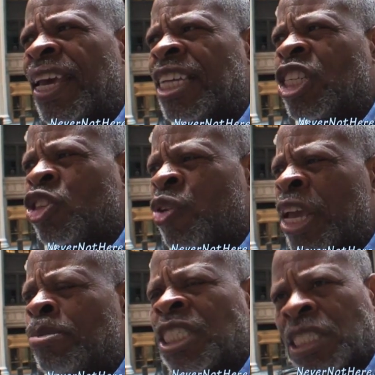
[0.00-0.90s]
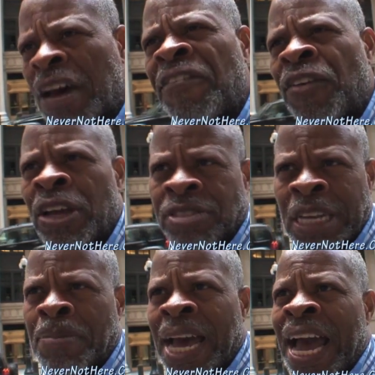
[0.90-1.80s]
an extreme suffering of
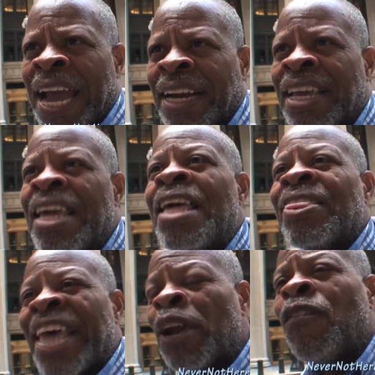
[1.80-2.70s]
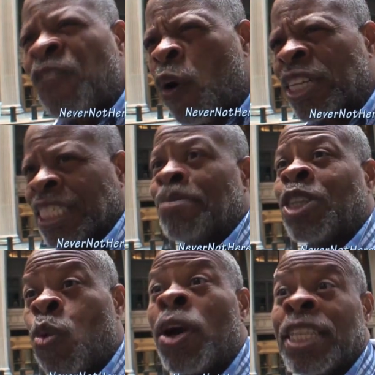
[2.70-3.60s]
some kind. That'll force them
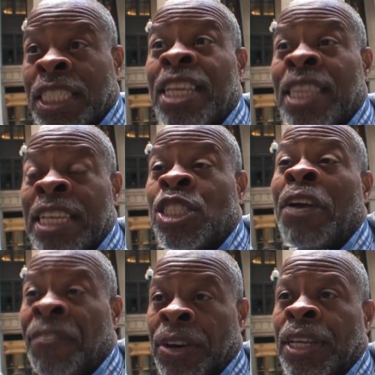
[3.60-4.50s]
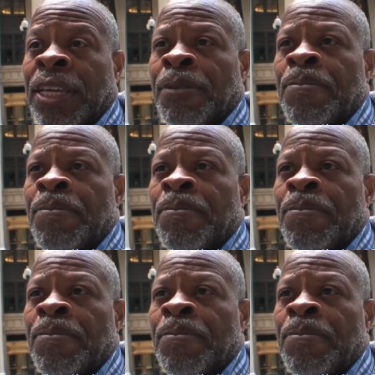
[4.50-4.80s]
to want to see things differently.